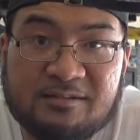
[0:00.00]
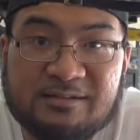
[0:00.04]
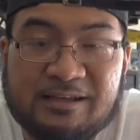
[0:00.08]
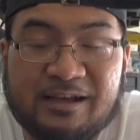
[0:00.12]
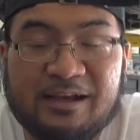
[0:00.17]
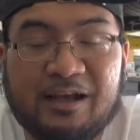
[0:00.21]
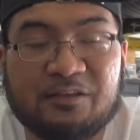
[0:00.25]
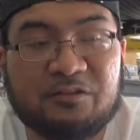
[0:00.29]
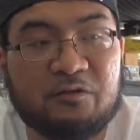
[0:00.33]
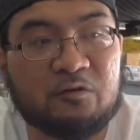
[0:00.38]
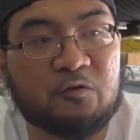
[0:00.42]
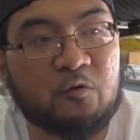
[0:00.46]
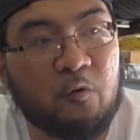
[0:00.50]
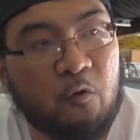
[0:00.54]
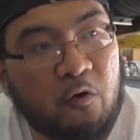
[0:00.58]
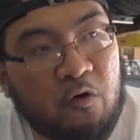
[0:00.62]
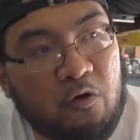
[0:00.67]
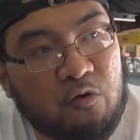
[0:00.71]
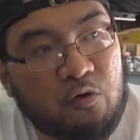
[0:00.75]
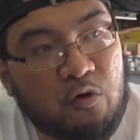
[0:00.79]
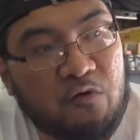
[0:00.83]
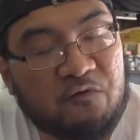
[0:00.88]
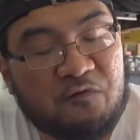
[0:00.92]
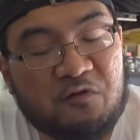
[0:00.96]
I got their
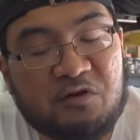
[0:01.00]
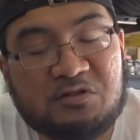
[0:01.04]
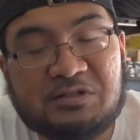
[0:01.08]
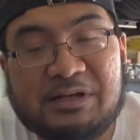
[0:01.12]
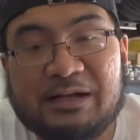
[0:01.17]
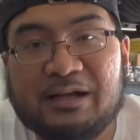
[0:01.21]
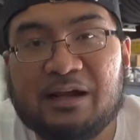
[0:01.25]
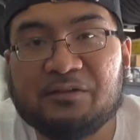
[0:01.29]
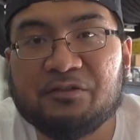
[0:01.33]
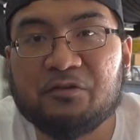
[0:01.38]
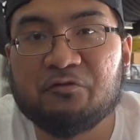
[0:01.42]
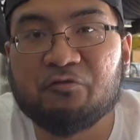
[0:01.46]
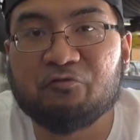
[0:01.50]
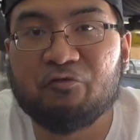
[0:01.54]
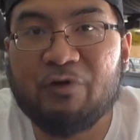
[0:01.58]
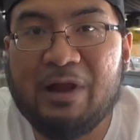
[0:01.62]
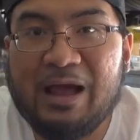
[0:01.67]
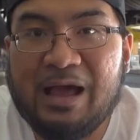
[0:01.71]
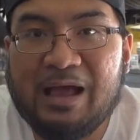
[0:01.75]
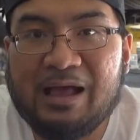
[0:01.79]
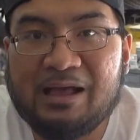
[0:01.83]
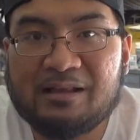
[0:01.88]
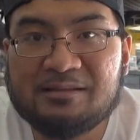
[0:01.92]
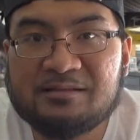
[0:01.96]
coilovers, I got their
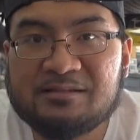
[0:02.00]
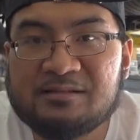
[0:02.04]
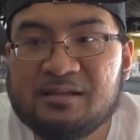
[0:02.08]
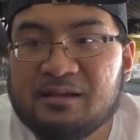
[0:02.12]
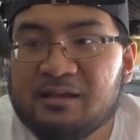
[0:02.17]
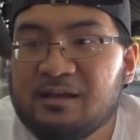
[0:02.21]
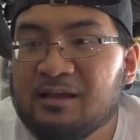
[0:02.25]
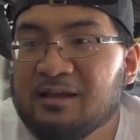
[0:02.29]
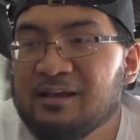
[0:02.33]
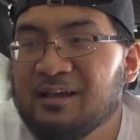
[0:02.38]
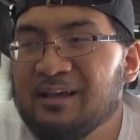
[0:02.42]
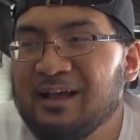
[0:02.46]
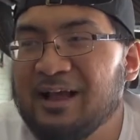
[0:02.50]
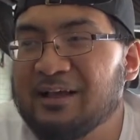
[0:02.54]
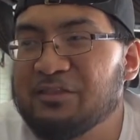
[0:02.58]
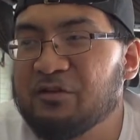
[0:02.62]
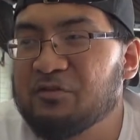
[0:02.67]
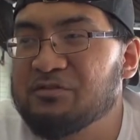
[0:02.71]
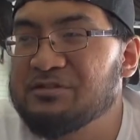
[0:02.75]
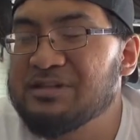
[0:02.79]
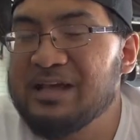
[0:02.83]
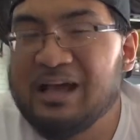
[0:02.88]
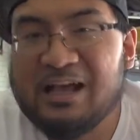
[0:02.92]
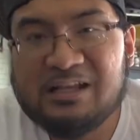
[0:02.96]
rods, I got
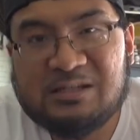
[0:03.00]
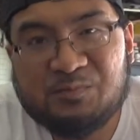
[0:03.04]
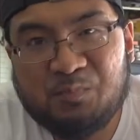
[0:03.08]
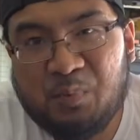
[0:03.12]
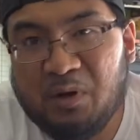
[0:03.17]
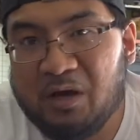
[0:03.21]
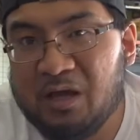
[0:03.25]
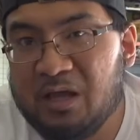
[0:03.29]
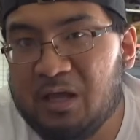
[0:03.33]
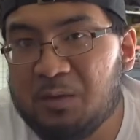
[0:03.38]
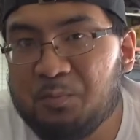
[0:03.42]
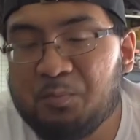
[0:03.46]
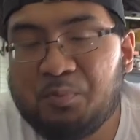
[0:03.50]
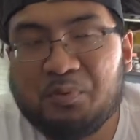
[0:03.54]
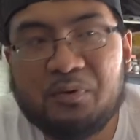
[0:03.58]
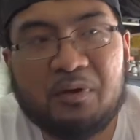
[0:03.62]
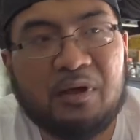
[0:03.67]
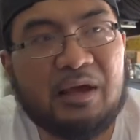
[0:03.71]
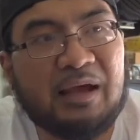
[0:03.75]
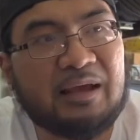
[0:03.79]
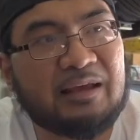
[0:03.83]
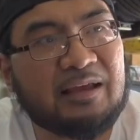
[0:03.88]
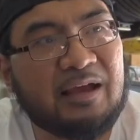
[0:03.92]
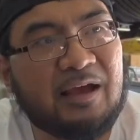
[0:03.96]
their test pipe,
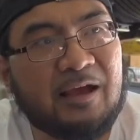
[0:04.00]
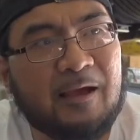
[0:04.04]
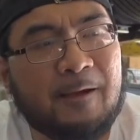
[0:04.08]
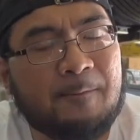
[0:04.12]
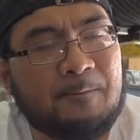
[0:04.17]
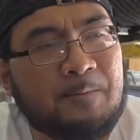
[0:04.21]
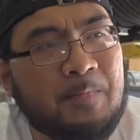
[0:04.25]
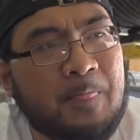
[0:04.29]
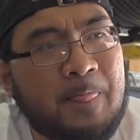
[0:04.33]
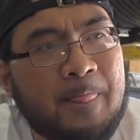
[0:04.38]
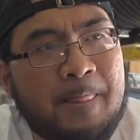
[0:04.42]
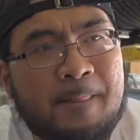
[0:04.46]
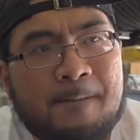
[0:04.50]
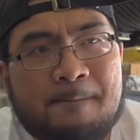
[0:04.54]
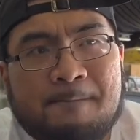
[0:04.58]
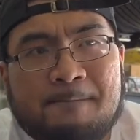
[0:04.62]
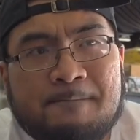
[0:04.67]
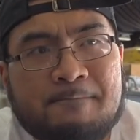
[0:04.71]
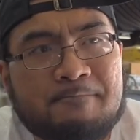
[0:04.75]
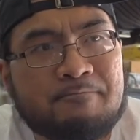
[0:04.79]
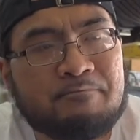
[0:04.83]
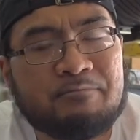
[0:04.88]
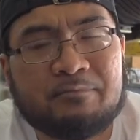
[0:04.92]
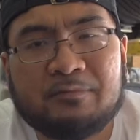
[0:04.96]
I got
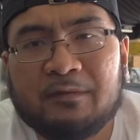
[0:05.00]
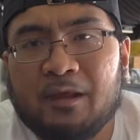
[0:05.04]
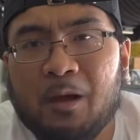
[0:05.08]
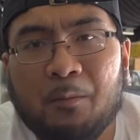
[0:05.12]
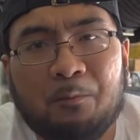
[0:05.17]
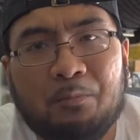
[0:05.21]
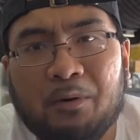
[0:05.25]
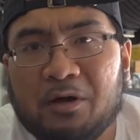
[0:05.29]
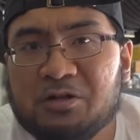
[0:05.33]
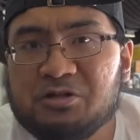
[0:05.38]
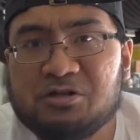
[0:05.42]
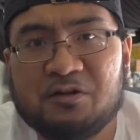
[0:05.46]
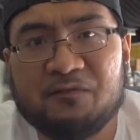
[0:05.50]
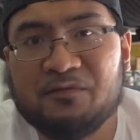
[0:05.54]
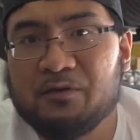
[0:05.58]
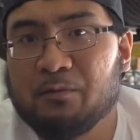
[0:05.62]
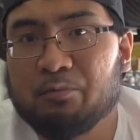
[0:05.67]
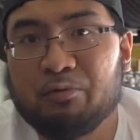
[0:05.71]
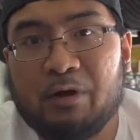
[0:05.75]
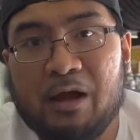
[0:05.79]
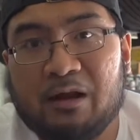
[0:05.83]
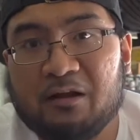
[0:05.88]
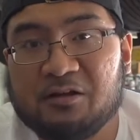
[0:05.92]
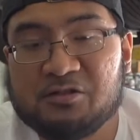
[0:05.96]
a bunch of their
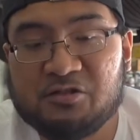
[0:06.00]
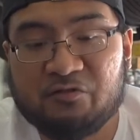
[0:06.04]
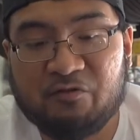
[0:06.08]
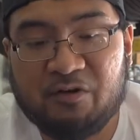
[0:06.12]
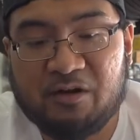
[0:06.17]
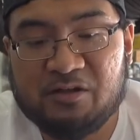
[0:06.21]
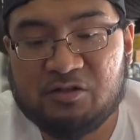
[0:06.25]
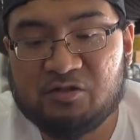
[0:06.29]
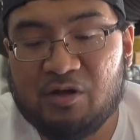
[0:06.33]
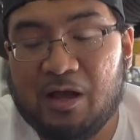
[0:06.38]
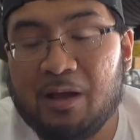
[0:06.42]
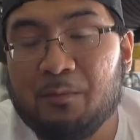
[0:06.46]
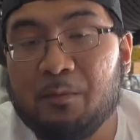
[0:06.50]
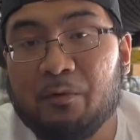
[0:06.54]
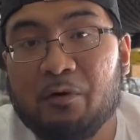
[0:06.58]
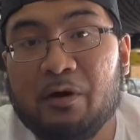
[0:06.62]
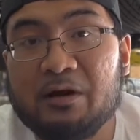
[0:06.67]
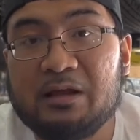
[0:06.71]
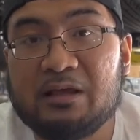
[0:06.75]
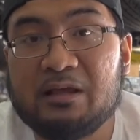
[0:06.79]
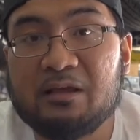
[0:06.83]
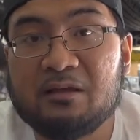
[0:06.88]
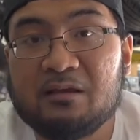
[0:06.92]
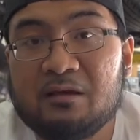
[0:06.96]
products already. So I'm
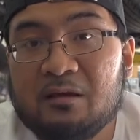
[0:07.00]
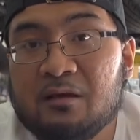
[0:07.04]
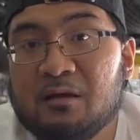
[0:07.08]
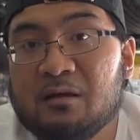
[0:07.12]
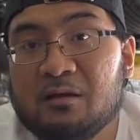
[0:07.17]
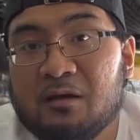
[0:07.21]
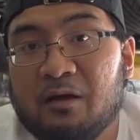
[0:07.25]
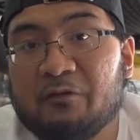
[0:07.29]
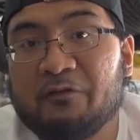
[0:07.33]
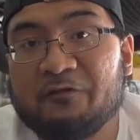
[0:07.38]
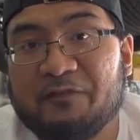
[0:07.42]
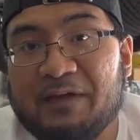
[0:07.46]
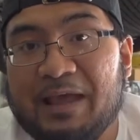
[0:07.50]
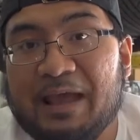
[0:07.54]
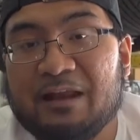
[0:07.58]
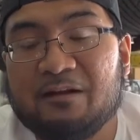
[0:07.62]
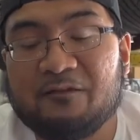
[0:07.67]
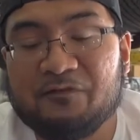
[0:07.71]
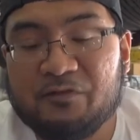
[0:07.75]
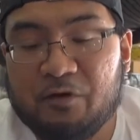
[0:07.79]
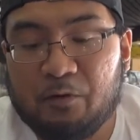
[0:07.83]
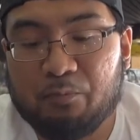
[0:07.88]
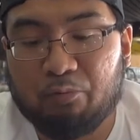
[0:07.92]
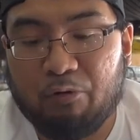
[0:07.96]
already a fan
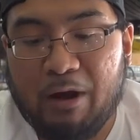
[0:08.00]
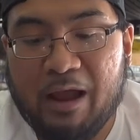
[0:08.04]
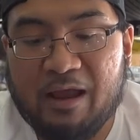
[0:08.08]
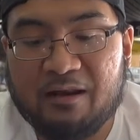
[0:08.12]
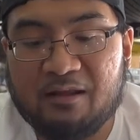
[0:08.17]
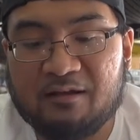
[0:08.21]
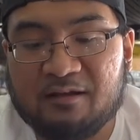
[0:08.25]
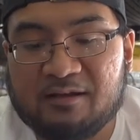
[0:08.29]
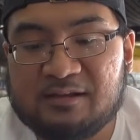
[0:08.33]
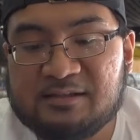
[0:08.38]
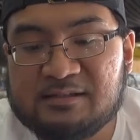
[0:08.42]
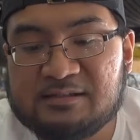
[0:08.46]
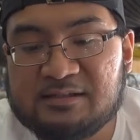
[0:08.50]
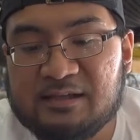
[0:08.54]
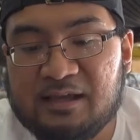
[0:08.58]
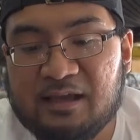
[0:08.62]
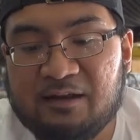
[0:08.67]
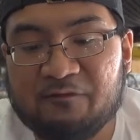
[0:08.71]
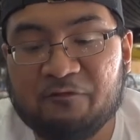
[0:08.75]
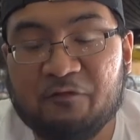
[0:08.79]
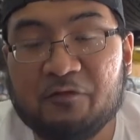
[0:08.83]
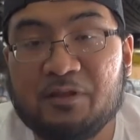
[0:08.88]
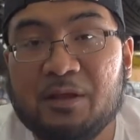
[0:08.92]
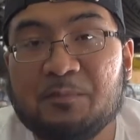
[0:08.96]
of their products,
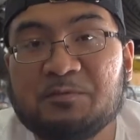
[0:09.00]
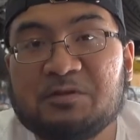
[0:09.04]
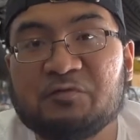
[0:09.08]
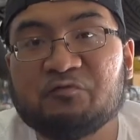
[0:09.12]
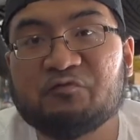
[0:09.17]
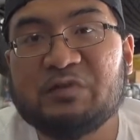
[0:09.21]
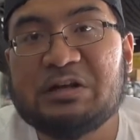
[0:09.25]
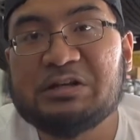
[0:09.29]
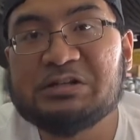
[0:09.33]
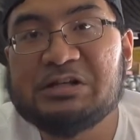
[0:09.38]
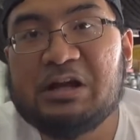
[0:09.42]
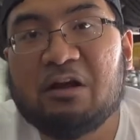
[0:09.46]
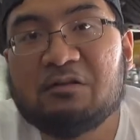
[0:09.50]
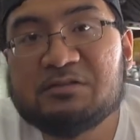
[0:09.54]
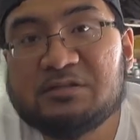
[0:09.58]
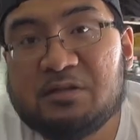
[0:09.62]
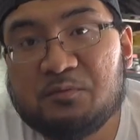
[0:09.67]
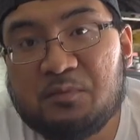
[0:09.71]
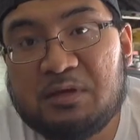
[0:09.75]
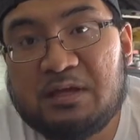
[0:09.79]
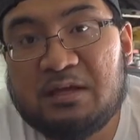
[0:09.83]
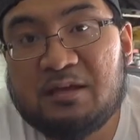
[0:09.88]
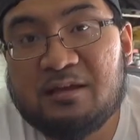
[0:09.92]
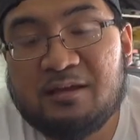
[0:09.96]
and for them to reach out to
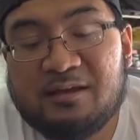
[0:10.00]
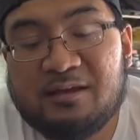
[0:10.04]
me